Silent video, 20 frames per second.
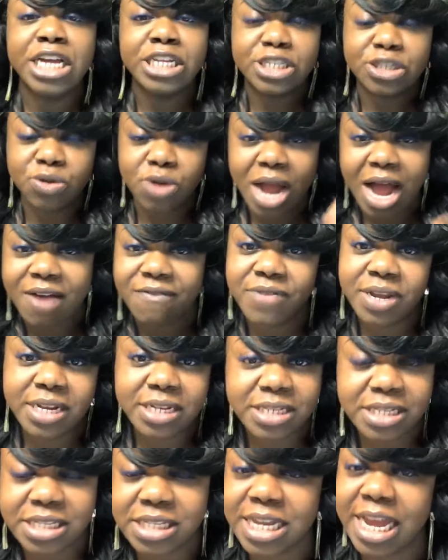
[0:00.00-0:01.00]
So
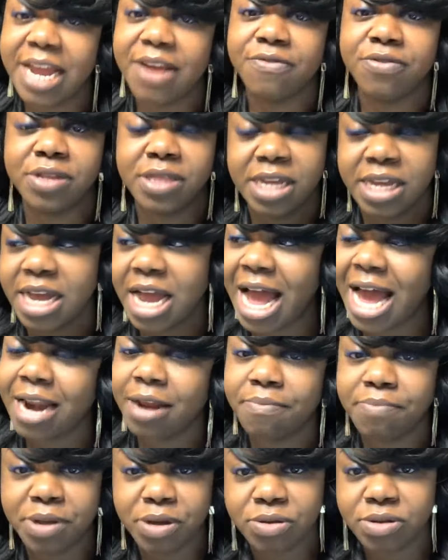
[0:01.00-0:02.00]
confidence is everything. How to
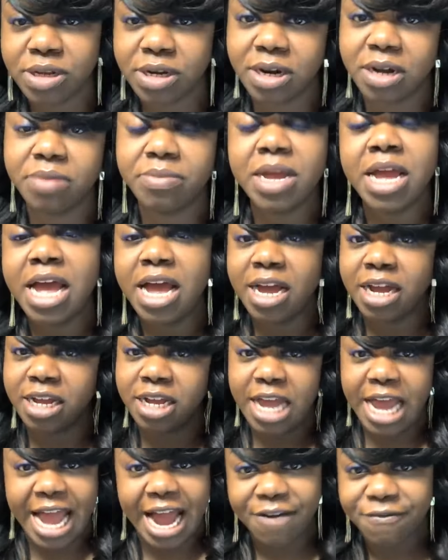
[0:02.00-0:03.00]
build it up,
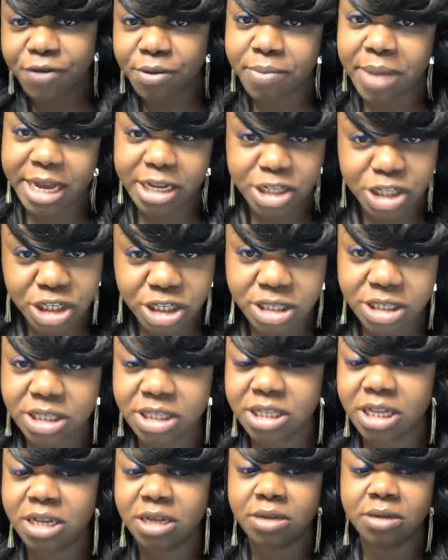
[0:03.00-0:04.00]
affirmations,